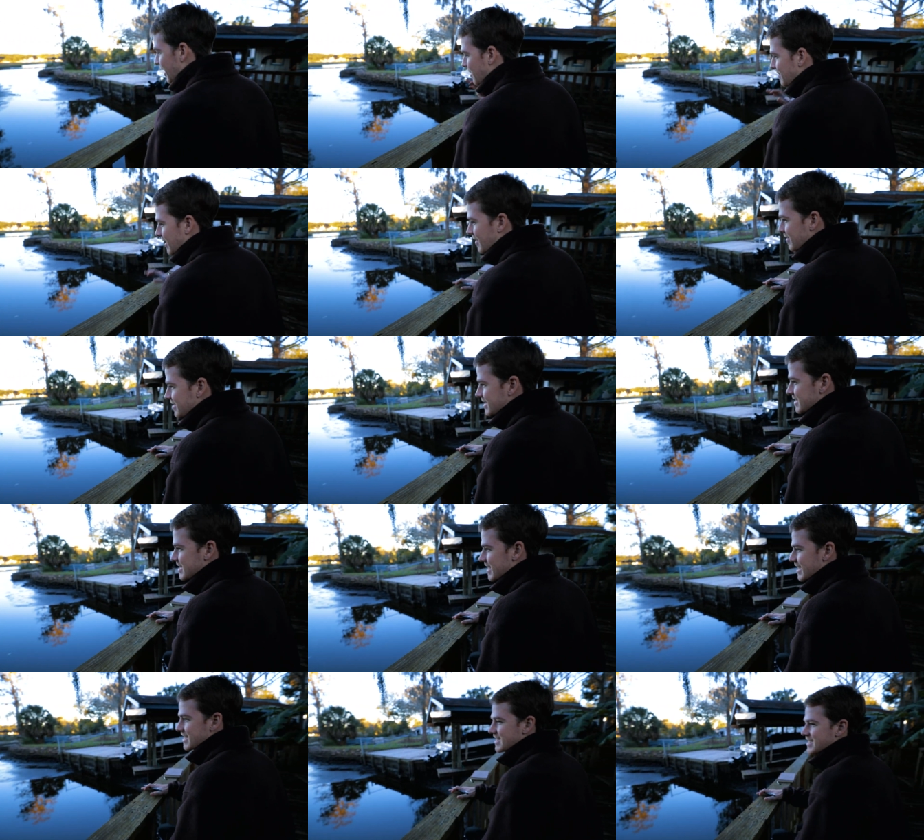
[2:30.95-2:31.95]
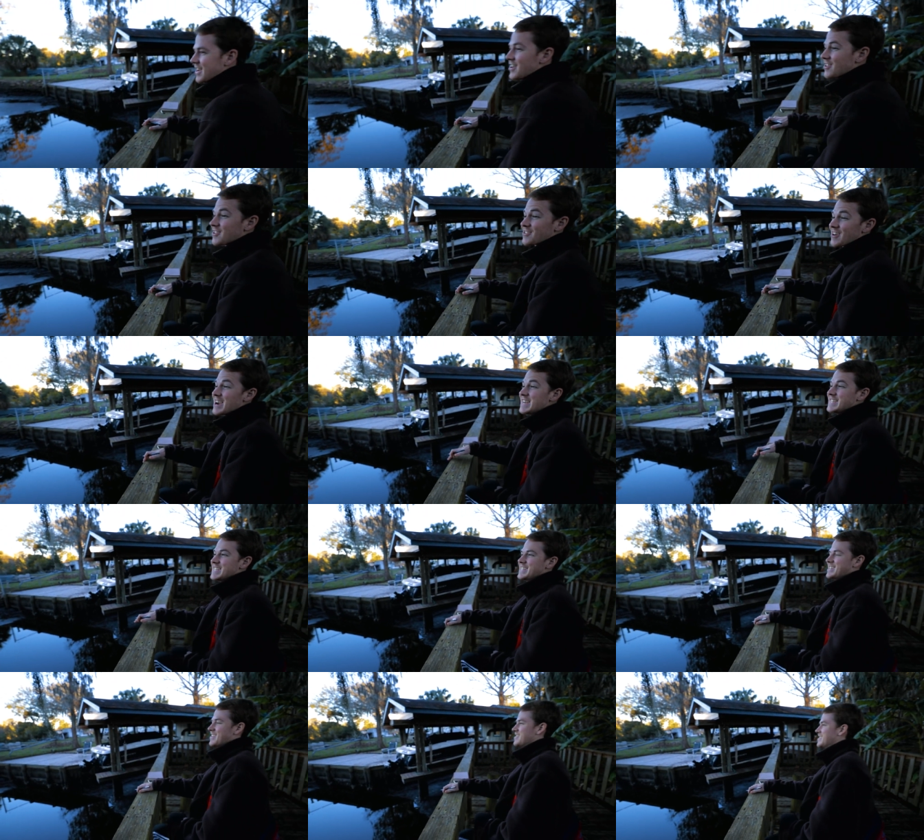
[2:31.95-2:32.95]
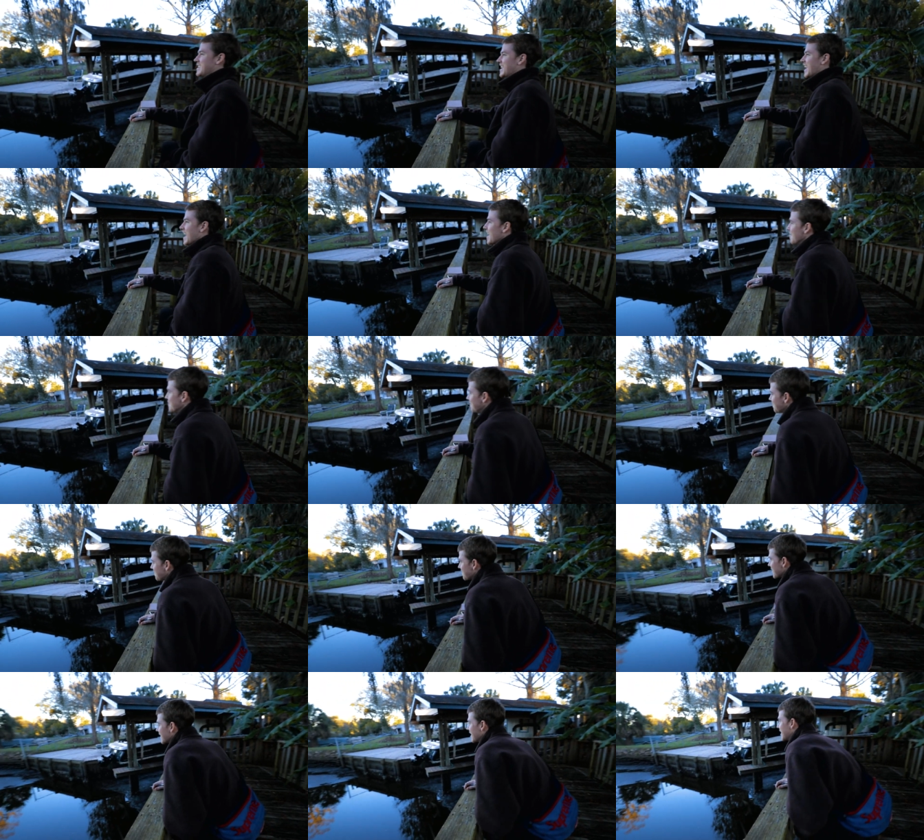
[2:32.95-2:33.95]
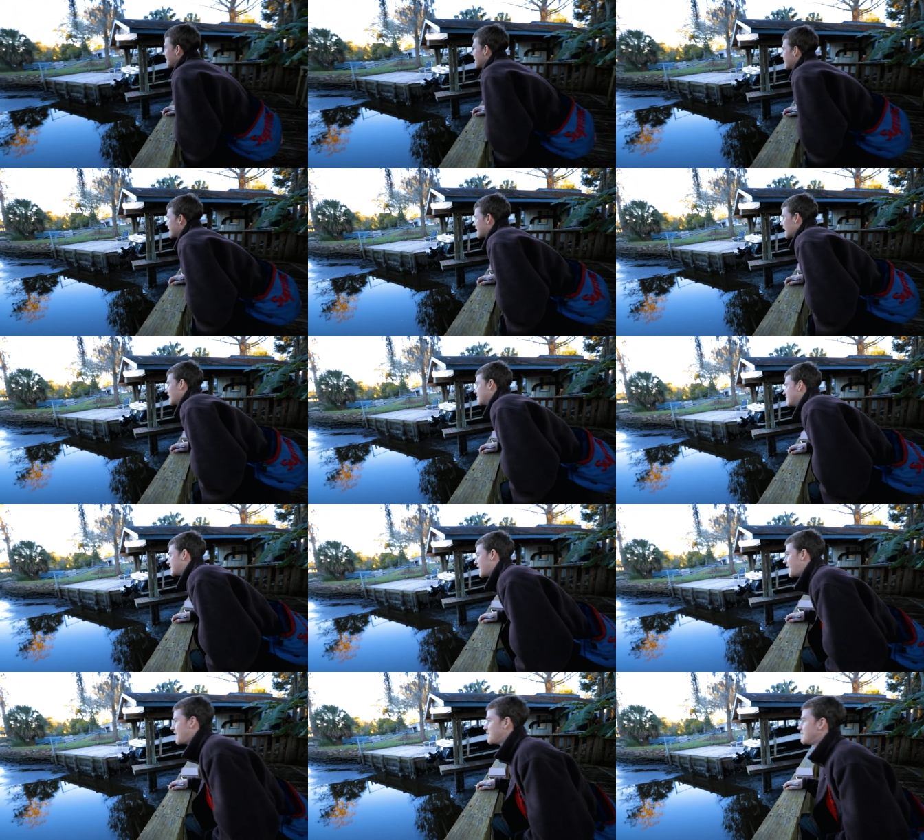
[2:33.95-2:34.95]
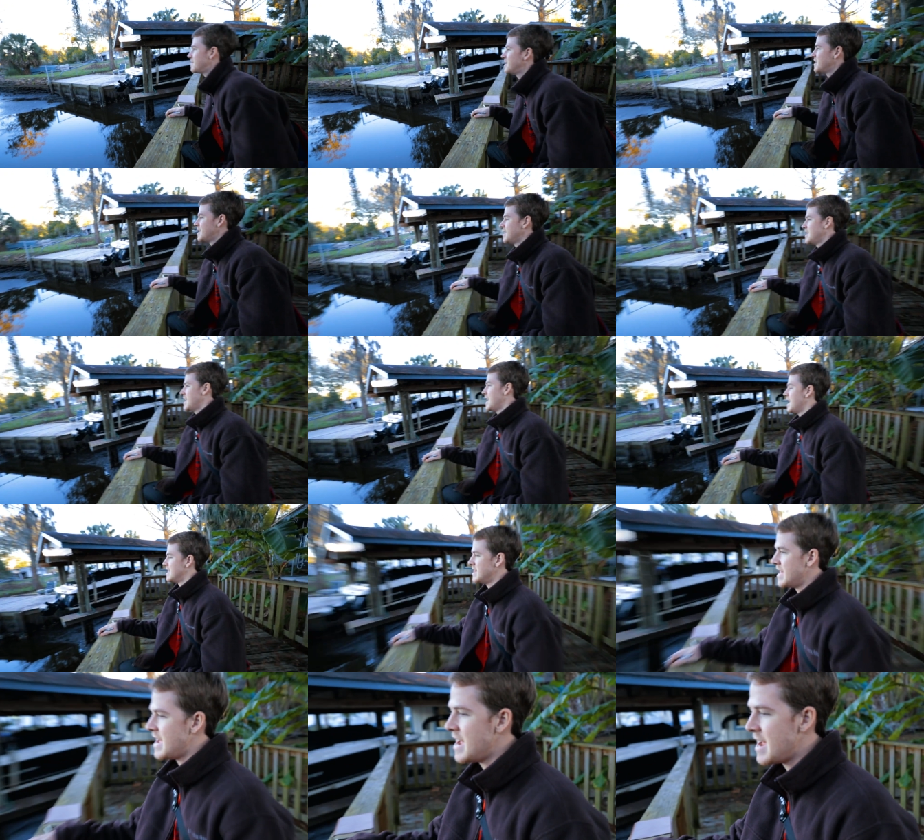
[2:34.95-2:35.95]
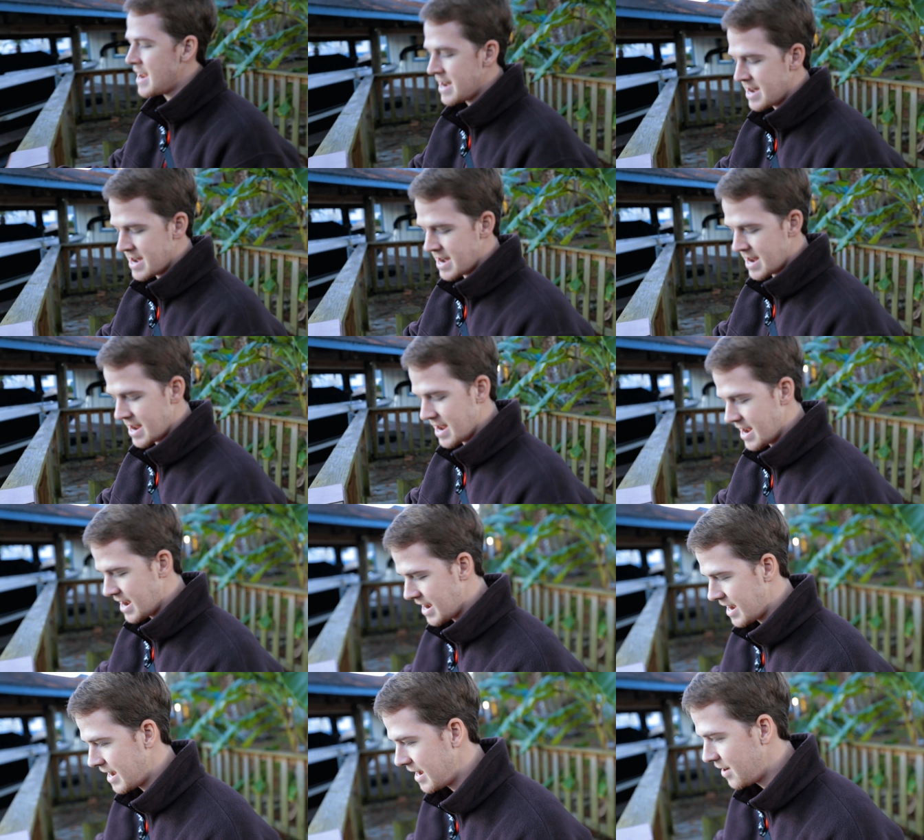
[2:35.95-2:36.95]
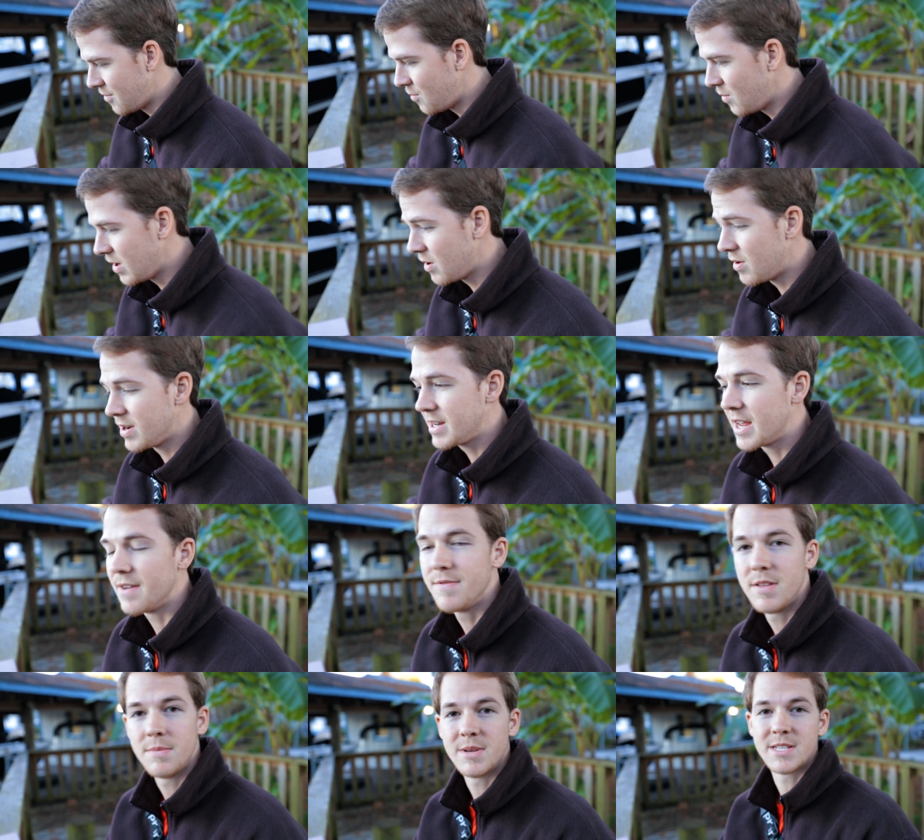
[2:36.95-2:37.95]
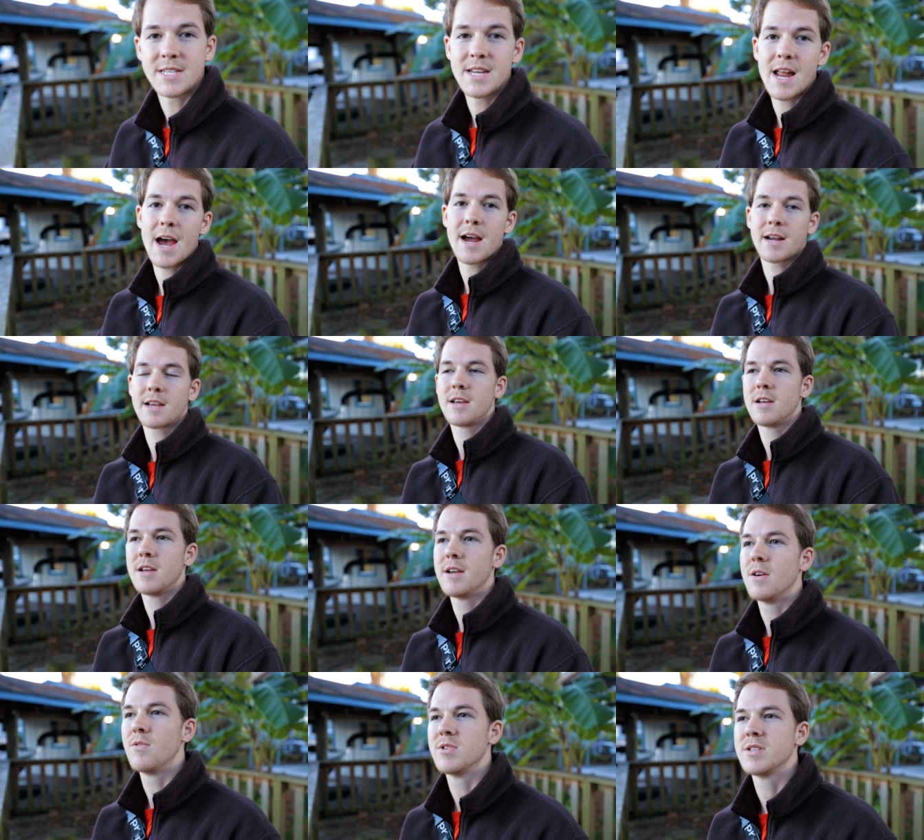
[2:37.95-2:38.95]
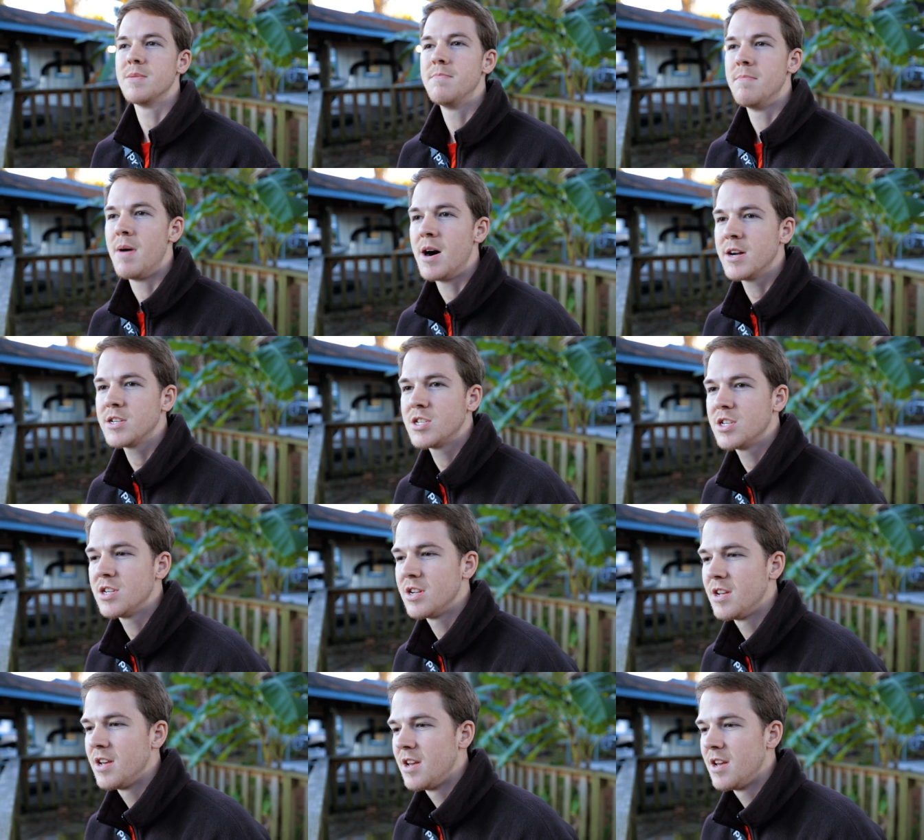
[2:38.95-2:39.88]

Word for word: up they would just get so crazy during the game game time and then we would give them a snack it wasn't much